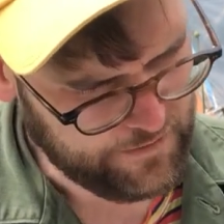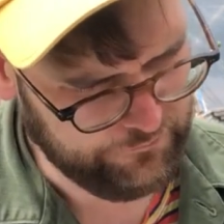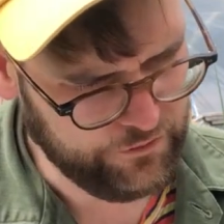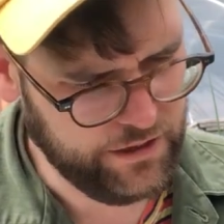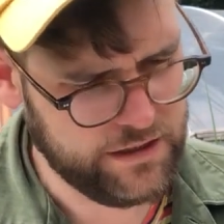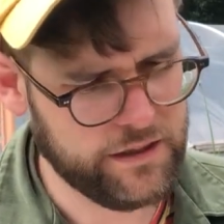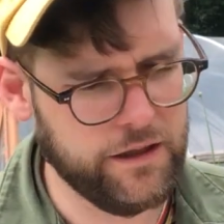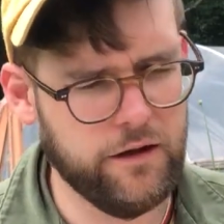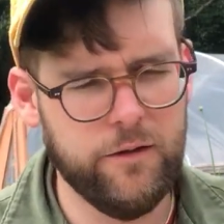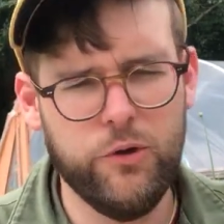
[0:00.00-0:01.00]
A few days
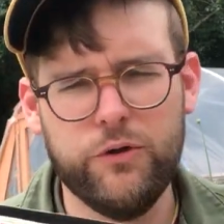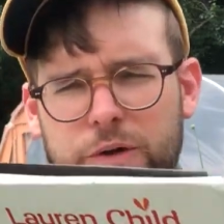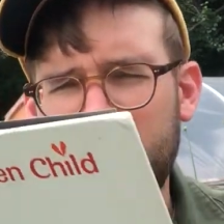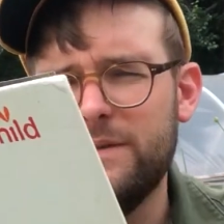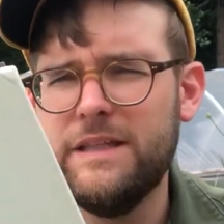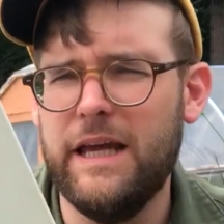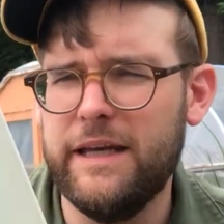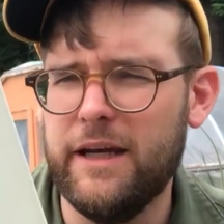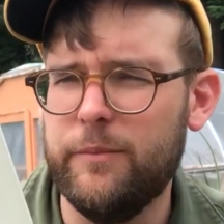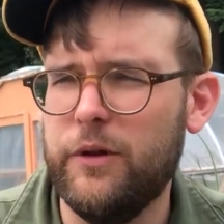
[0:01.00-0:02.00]
later, Elmore Green was
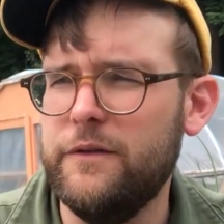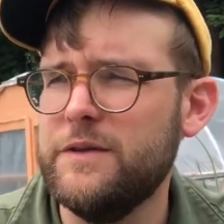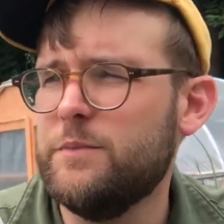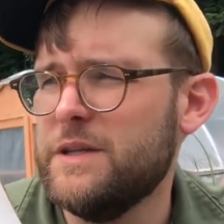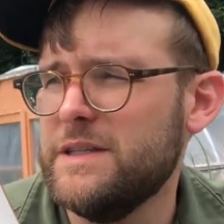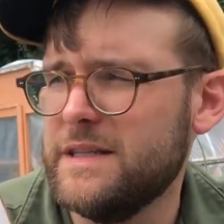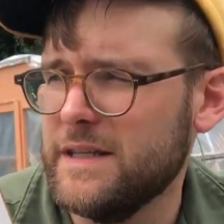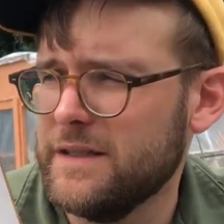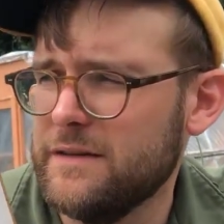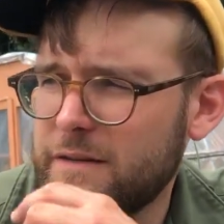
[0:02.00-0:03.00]
lining up all of his precious
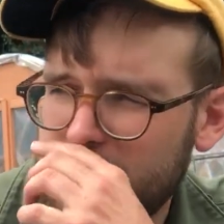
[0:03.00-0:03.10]
things so